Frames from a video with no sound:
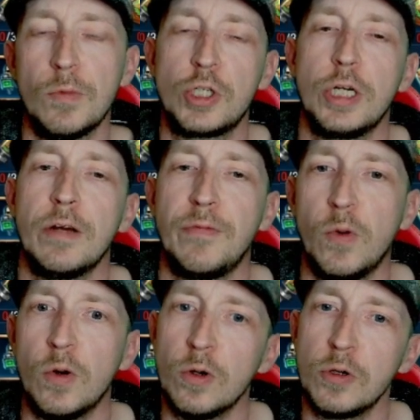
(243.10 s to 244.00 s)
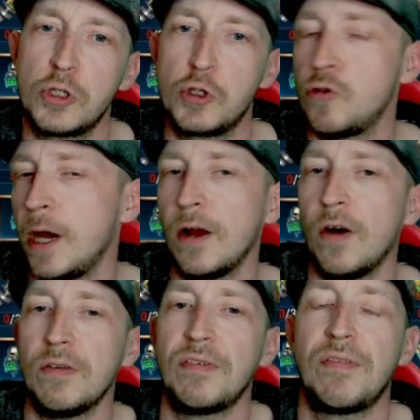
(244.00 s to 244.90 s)
machine of war straight
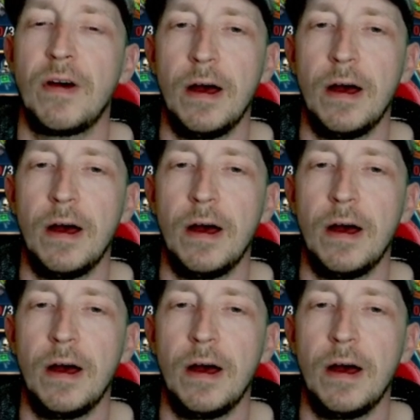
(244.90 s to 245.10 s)
off.